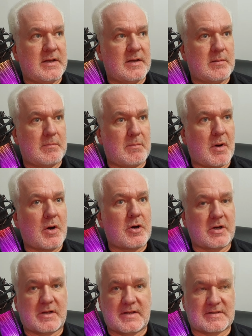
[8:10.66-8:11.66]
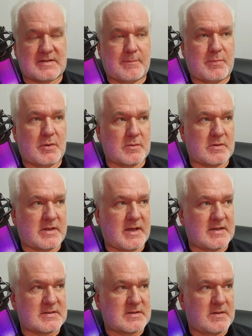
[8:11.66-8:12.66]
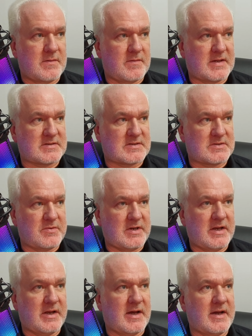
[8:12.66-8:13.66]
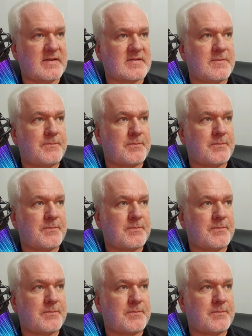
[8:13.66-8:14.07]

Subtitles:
marked as a podcast. That's really nice.